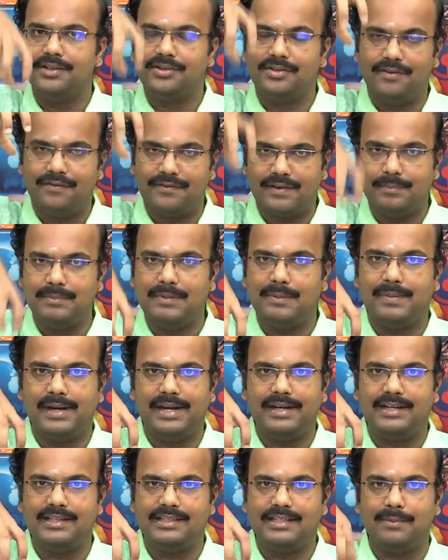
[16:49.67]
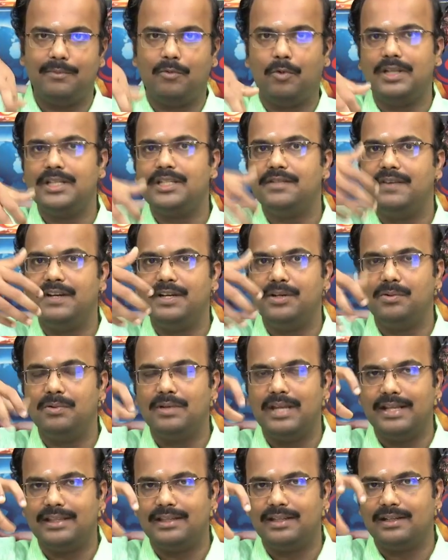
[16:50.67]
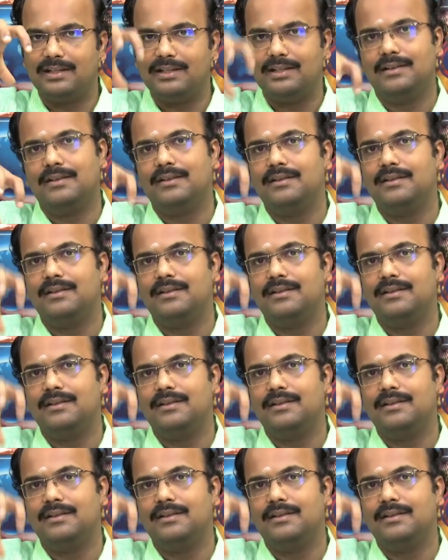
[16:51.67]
So, from the brightness term once we do like the